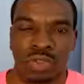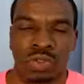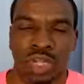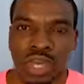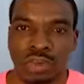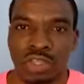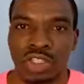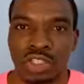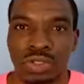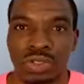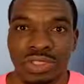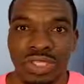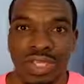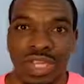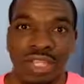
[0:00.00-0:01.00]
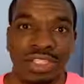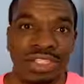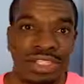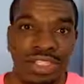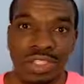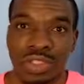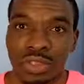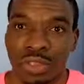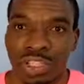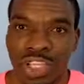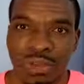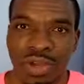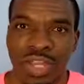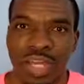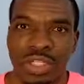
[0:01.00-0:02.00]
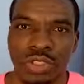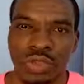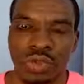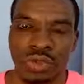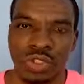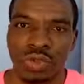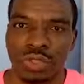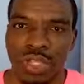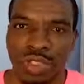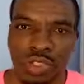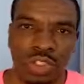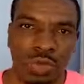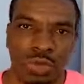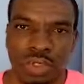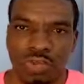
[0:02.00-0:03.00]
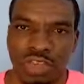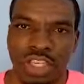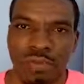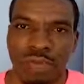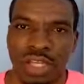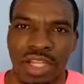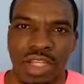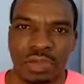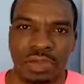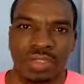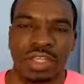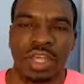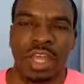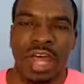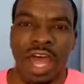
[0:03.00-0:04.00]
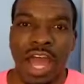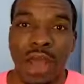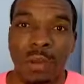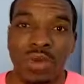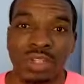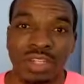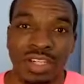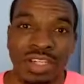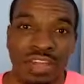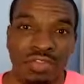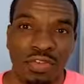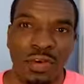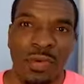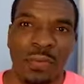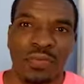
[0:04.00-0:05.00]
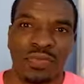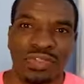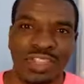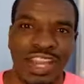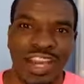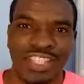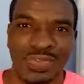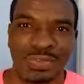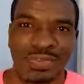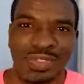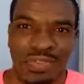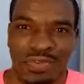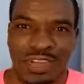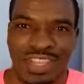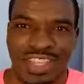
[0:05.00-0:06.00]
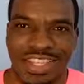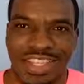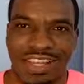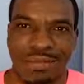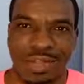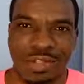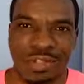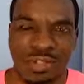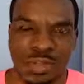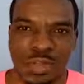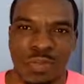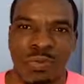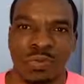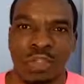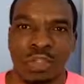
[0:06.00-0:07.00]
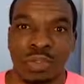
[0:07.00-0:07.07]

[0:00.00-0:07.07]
So now that's you saying, hey, just enter your email address. Once you enter your specific email address, I would deliver that specific thing to you.